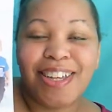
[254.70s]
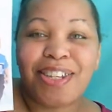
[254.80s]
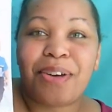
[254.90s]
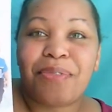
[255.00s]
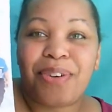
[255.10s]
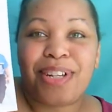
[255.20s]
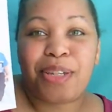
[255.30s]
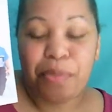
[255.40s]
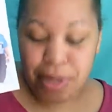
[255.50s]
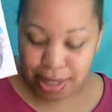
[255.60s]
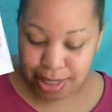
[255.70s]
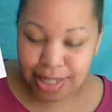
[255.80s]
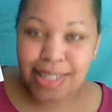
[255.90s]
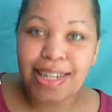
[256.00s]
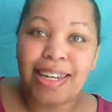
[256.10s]
So I'm going to put
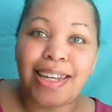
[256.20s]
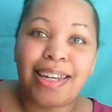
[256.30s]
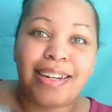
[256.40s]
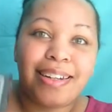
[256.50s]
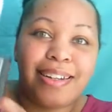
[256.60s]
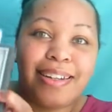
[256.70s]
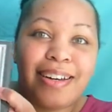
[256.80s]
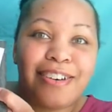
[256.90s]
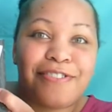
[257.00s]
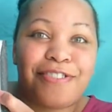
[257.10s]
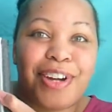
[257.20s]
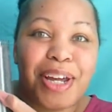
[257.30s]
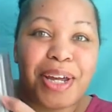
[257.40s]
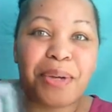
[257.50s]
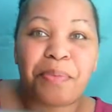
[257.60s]
this in a
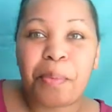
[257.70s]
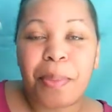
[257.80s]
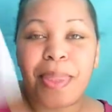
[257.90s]
frame